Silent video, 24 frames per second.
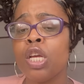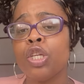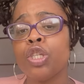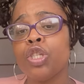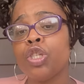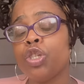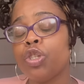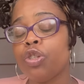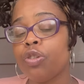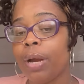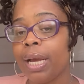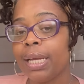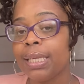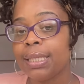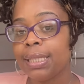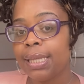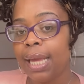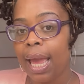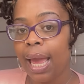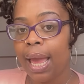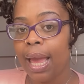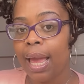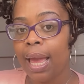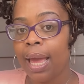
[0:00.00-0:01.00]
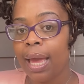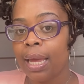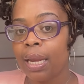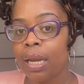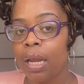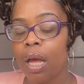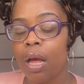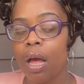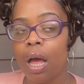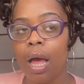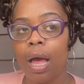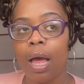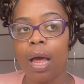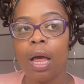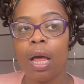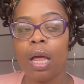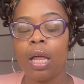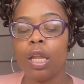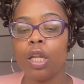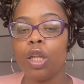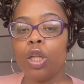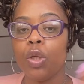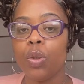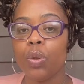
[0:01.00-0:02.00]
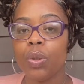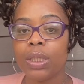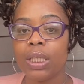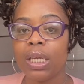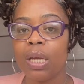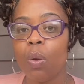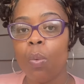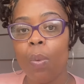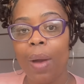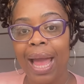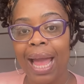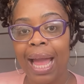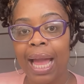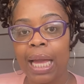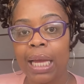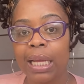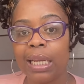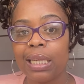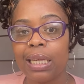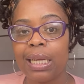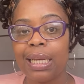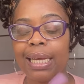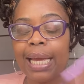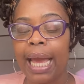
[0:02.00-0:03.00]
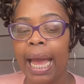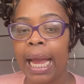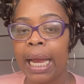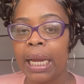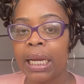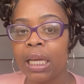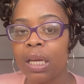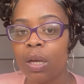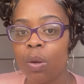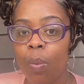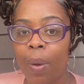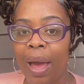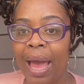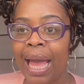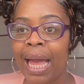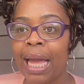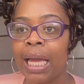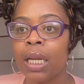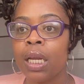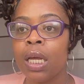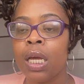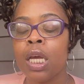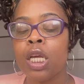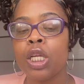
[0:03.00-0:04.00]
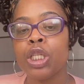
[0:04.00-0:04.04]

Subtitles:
Stress can, losing weight, gaining weight,